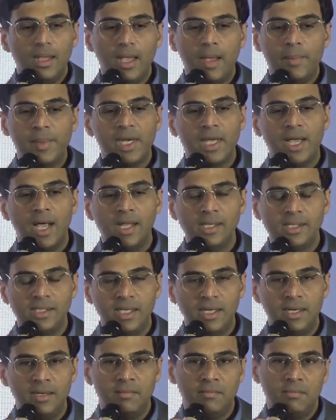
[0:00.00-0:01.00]
I mean,
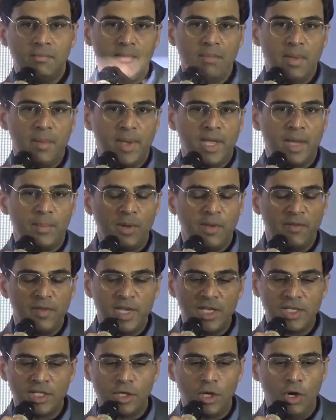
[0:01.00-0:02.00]
Carlsen maybe a couple of
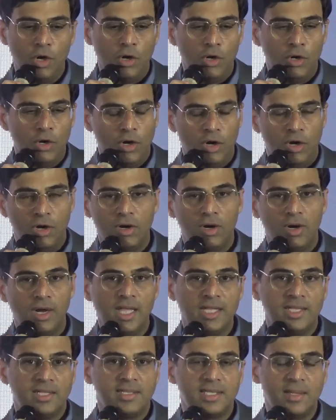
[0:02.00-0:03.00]
years ago, or
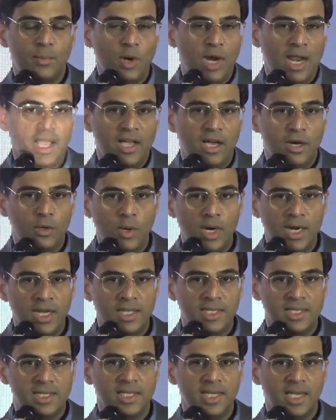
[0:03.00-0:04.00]
like someone like Caruana
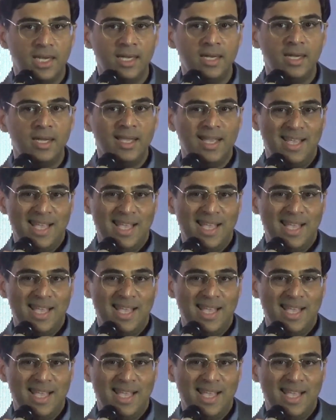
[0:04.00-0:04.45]
this year,